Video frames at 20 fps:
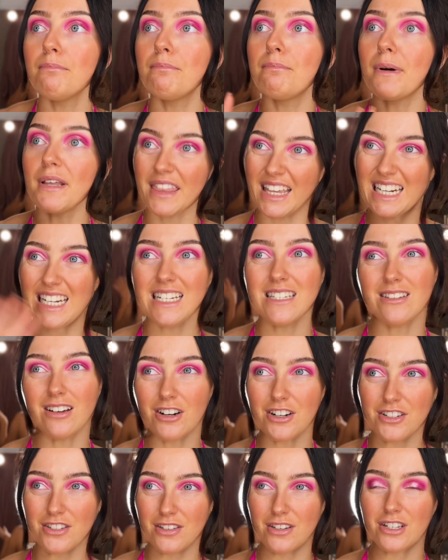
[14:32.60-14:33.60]
But then he
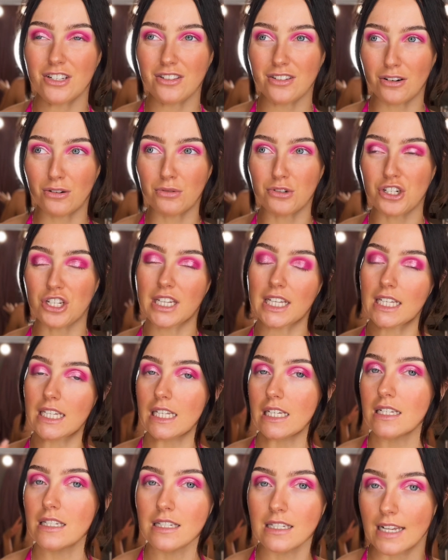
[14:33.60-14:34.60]
starts to indulge in like
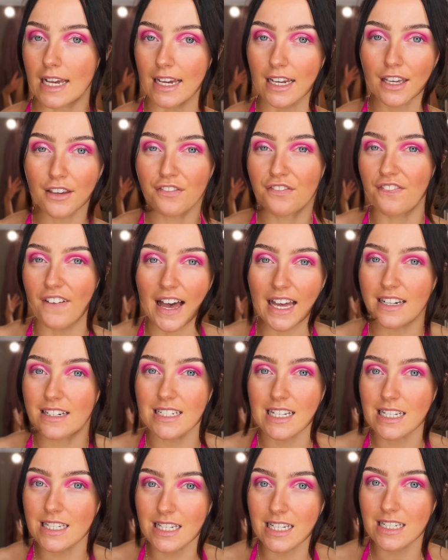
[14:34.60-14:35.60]
these sick
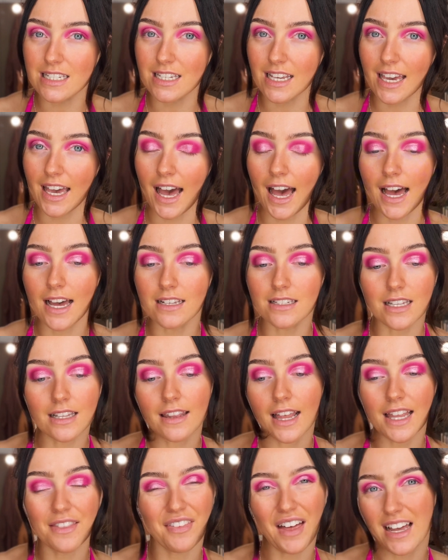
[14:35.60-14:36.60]
fantasies that he has and
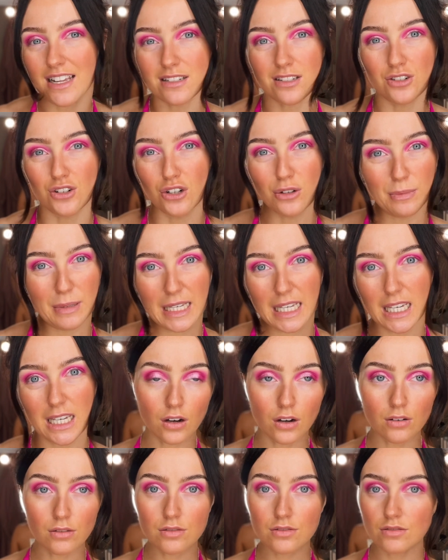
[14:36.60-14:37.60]
that that's not me.
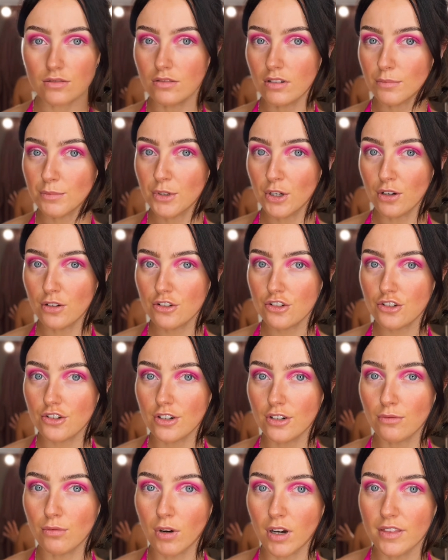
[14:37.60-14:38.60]
Also, I'm not
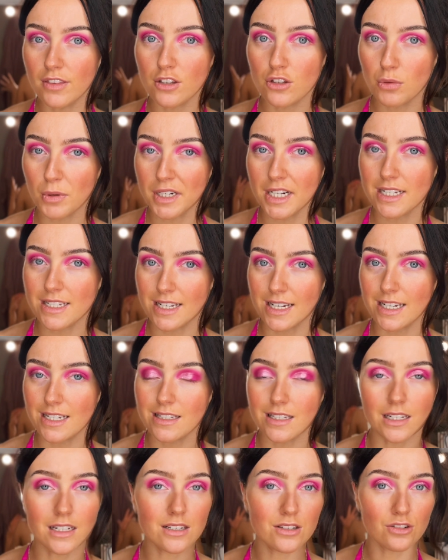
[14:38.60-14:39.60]
sure what in the
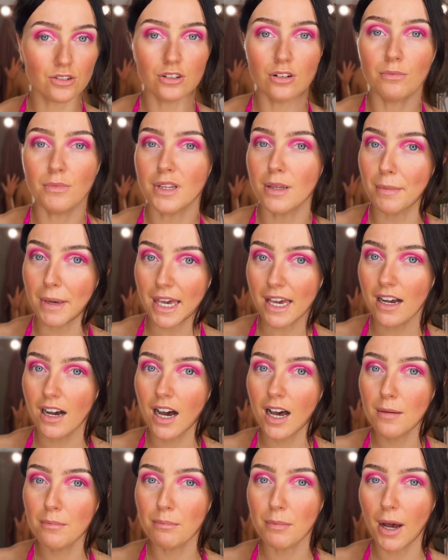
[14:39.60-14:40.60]
2016 is going on with the
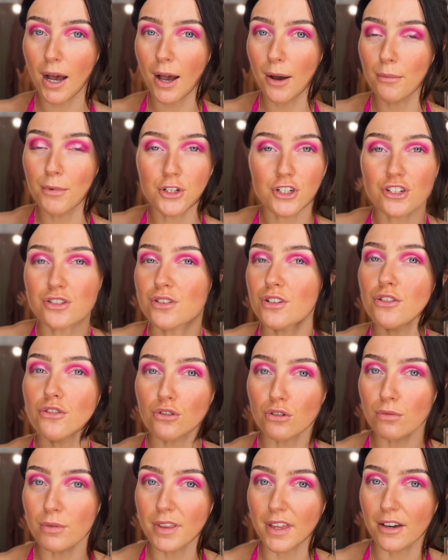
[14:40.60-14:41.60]
makeup, but we're just going to
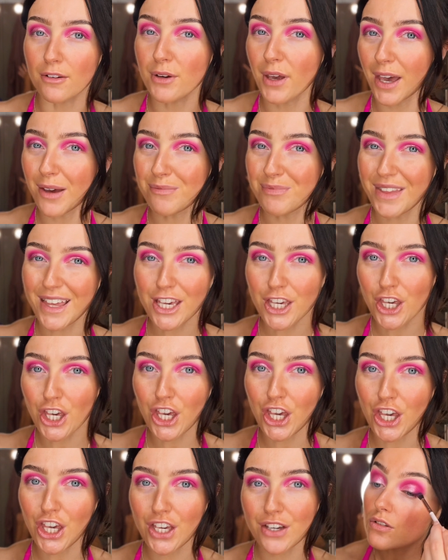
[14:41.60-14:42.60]
roll with it, okay? Thank
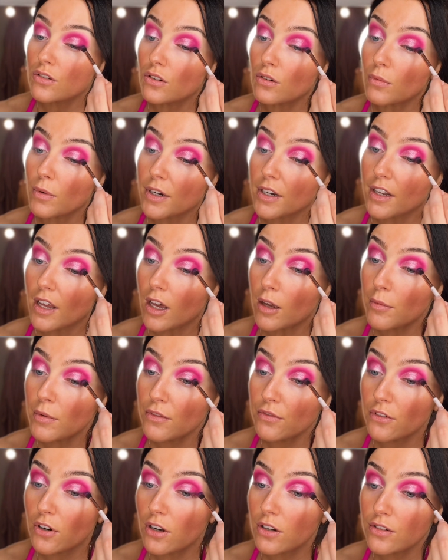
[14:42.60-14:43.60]
you. So we're now
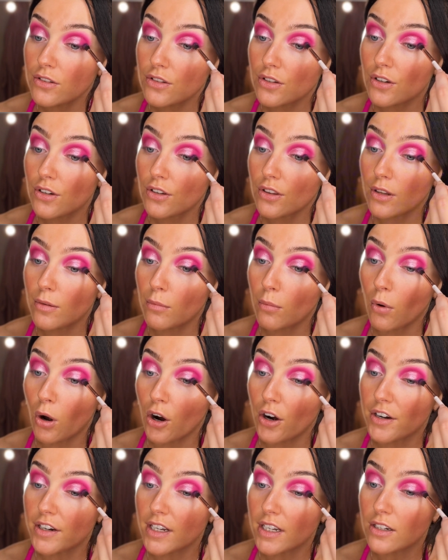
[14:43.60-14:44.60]
moving on to the
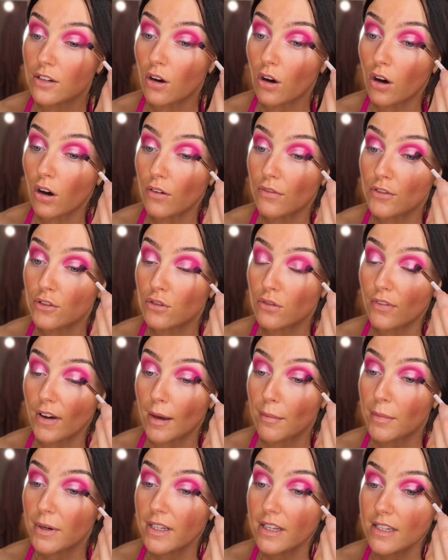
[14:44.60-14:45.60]
morning of
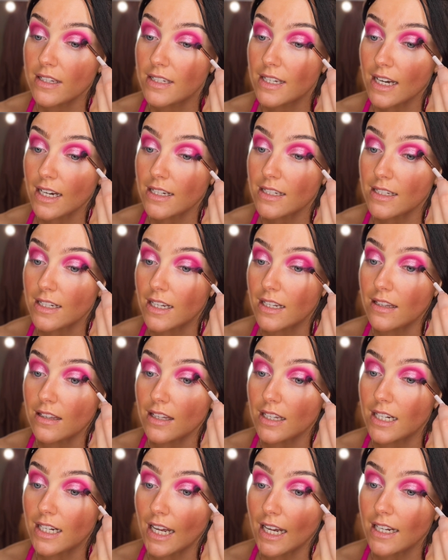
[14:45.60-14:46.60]
November the 16th,
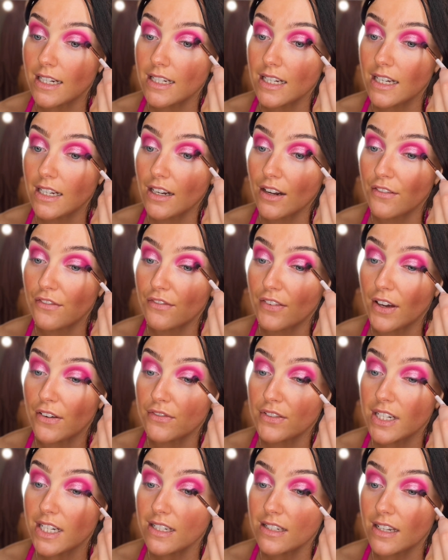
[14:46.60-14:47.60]

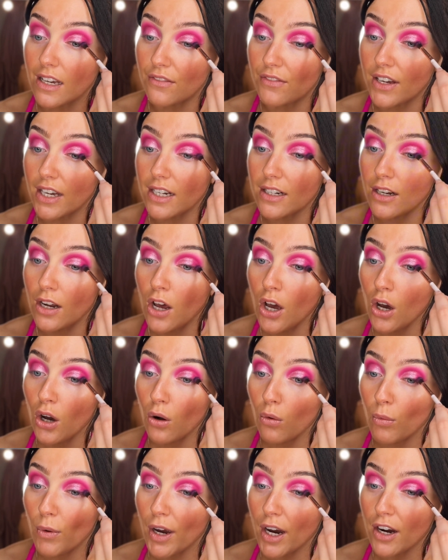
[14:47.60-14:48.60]
1957,
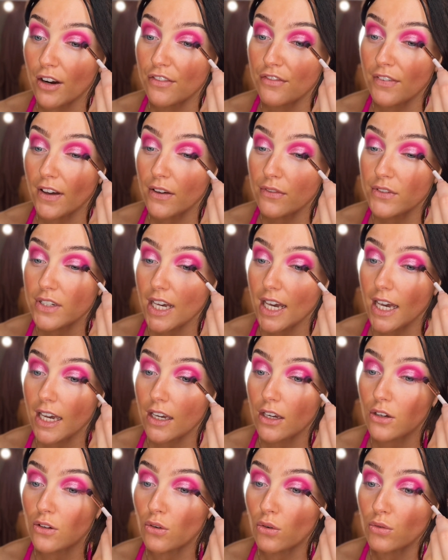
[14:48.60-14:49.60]
where
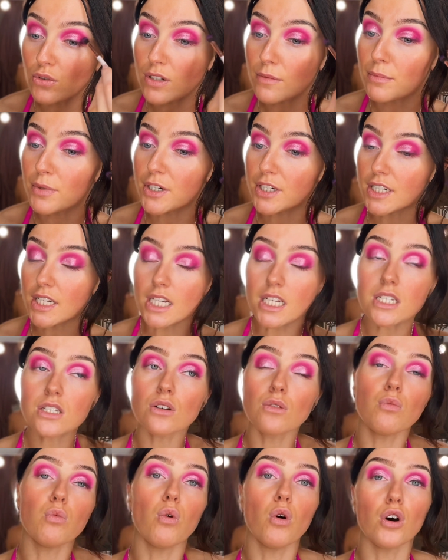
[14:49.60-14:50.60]
58-year-old Bernice
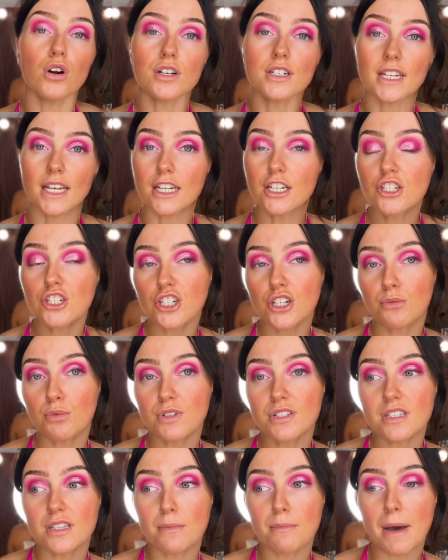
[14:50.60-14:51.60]
Worden, she
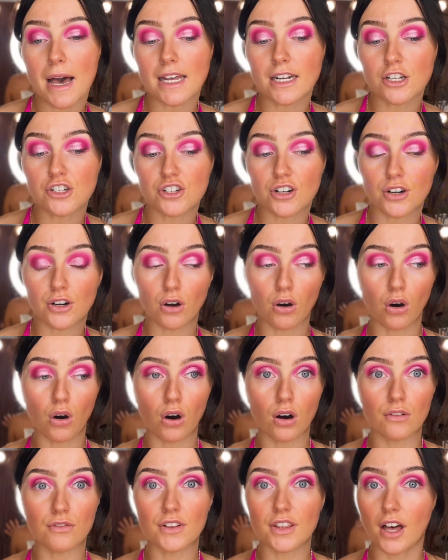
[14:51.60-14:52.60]
was the manager
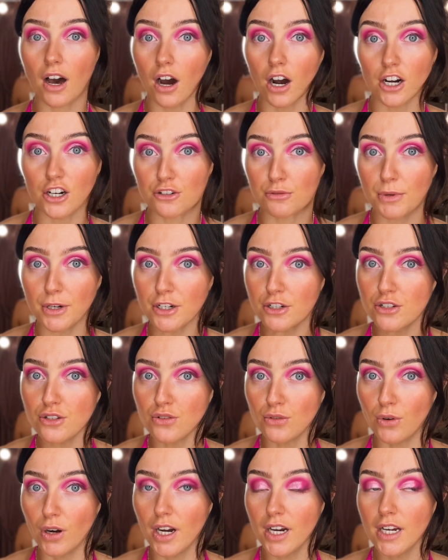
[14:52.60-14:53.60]
of the hardware
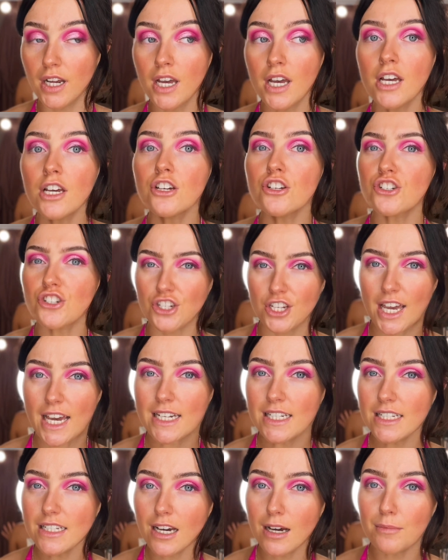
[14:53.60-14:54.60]
store, she
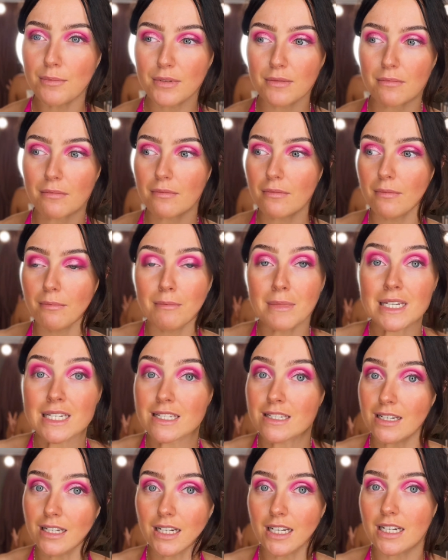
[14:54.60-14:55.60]
ended up
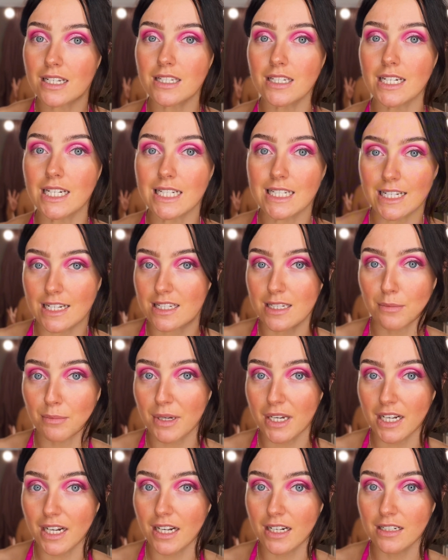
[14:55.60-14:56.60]
mysteriously
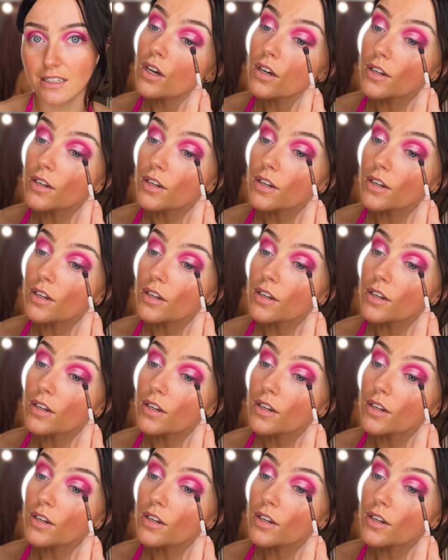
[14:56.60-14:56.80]
disappearing.